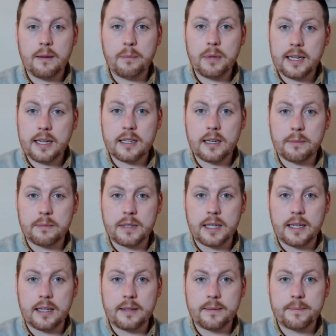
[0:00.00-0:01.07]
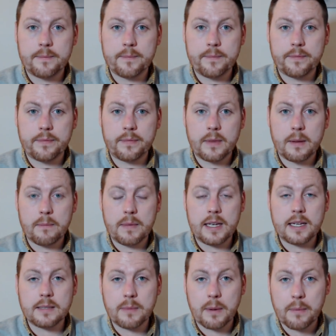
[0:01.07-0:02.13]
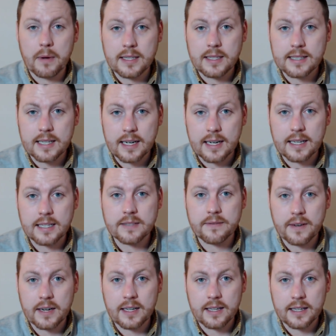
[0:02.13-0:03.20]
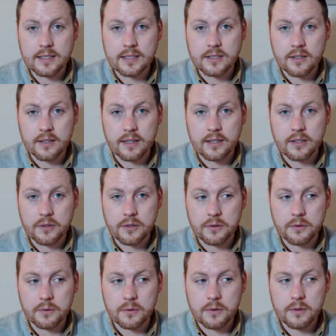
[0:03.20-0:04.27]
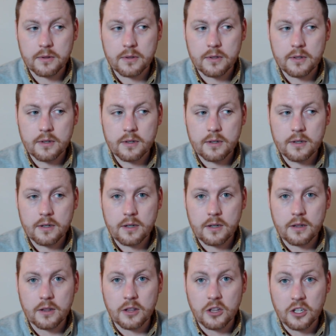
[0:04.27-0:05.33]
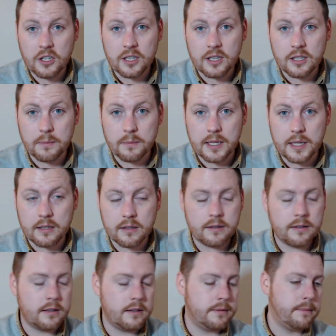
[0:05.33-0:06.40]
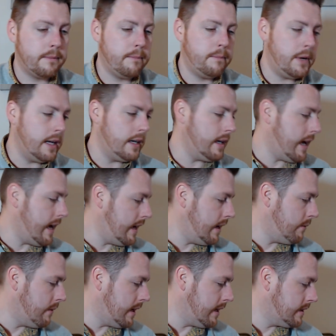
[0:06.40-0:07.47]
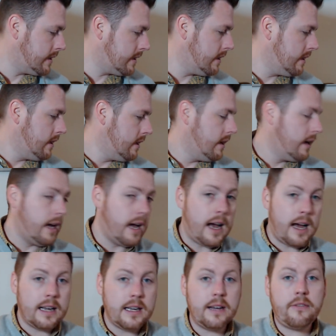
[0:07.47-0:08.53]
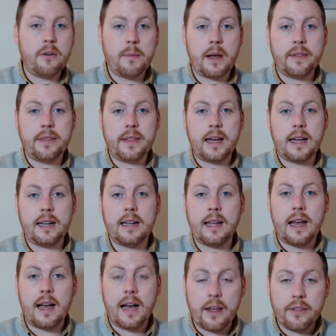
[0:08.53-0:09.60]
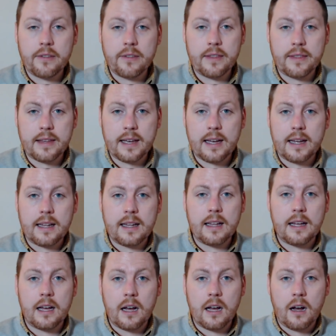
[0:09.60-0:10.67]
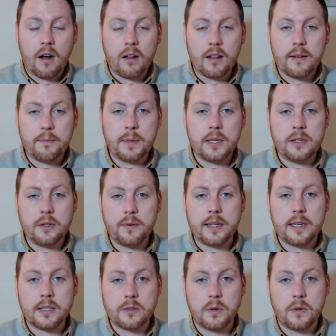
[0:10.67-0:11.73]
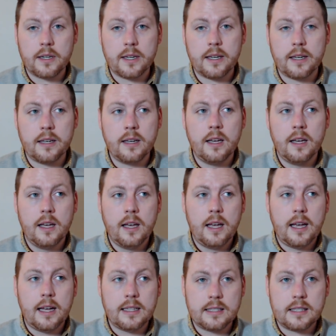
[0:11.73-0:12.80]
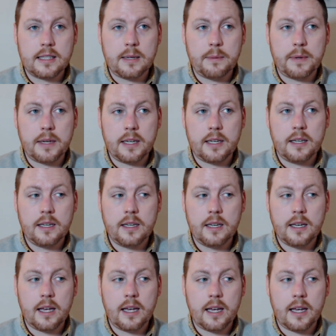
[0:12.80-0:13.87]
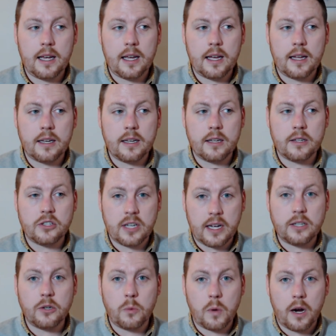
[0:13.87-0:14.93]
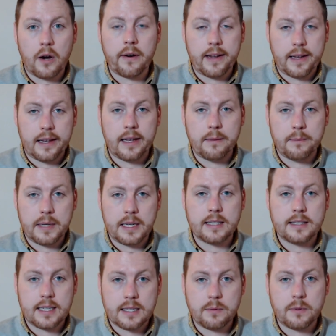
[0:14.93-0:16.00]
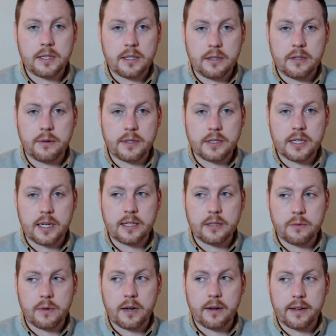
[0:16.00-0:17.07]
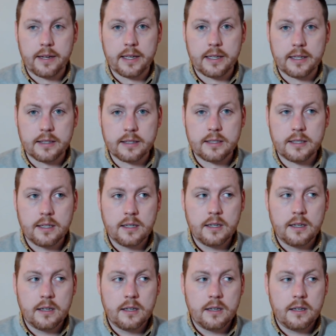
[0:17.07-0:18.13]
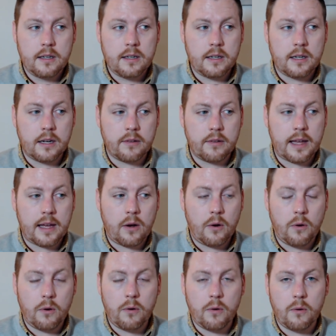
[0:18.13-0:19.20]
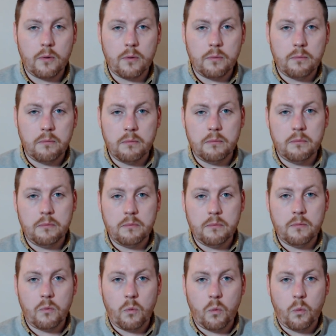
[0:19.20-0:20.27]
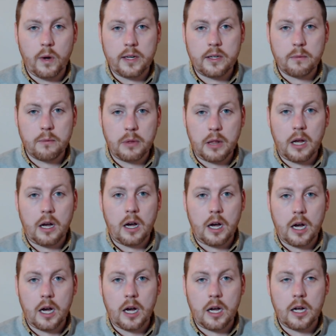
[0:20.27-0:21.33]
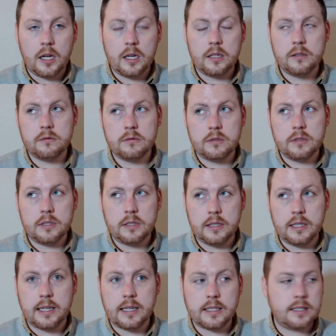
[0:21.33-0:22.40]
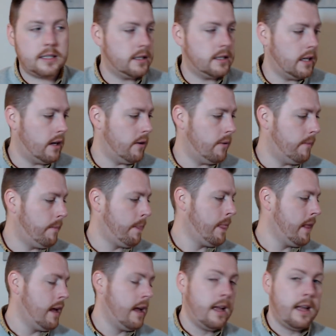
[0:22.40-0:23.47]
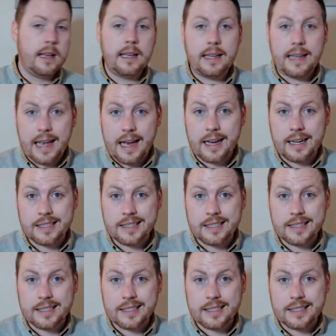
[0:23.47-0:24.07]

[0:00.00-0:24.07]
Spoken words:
plant update. Because my bonsai is finally starting to look a little better. But anyways, enough about that. Other than that, all I've been doing is working and sleeping and January, because that's what you do in January is, you know, that whole winter blahness. So, yeah.